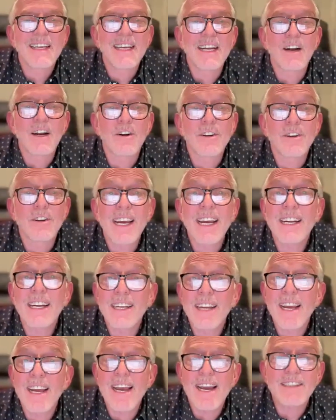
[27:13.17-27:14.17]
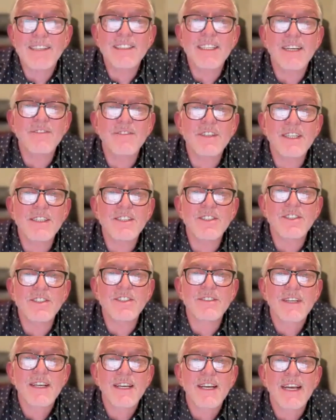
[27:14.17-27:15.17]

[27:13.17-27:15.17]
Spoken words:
in our day-to-day activities